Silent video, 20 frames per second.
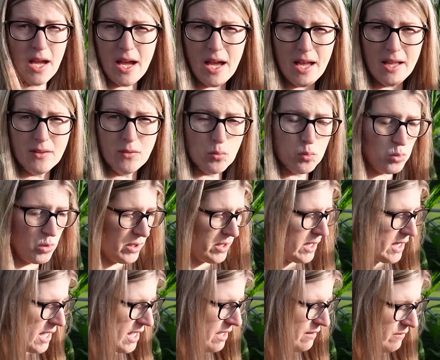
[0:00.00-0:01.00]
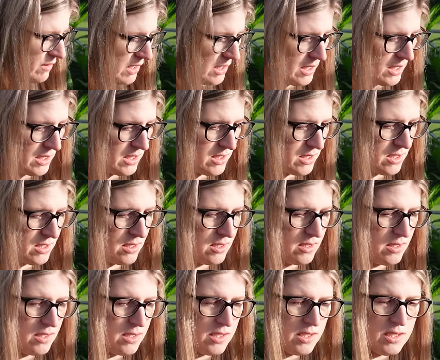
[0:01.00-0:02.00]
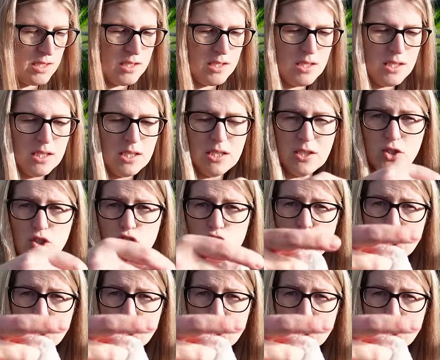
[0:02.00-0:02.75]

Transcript: and what I have in it is